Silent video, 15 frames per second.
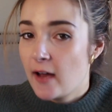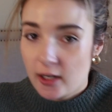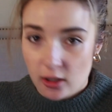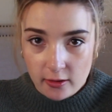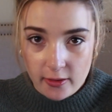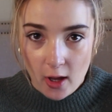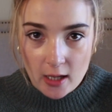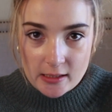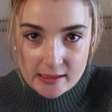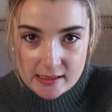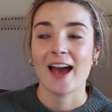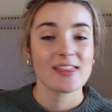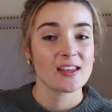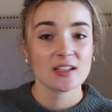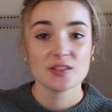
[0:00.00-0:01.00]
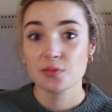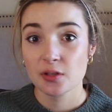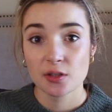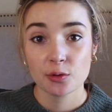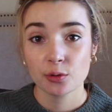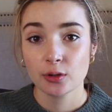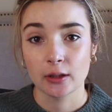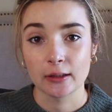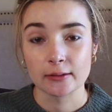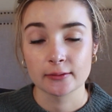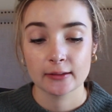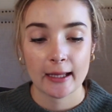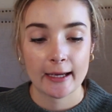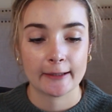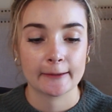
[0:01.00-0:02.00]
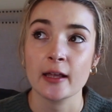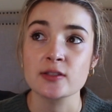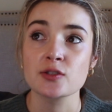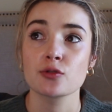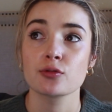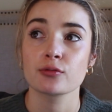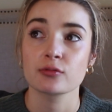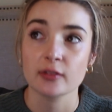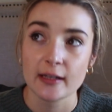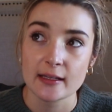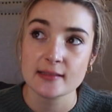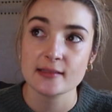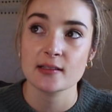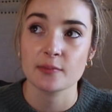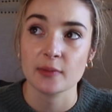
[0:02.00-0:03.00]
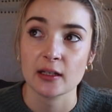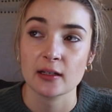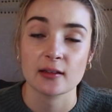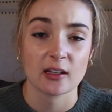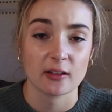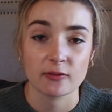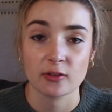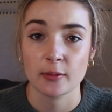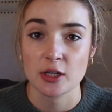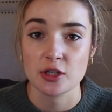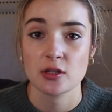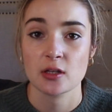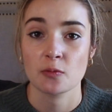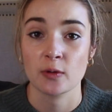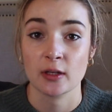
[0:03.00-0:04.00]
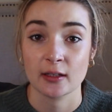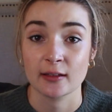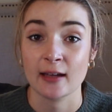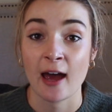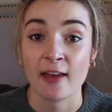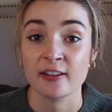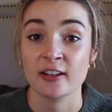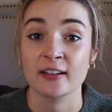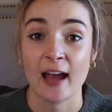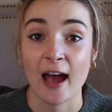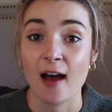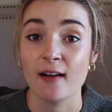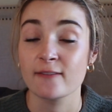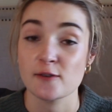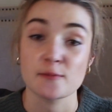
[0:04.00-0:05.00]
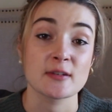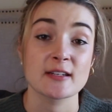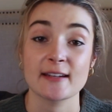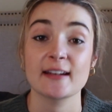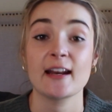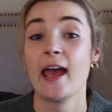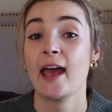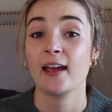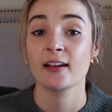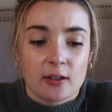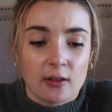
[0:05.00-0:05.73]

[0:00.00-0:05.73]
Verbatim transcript: Final thoughts. I think it's really cool. Like, it's crazy to me the information that we can gather now from DNA.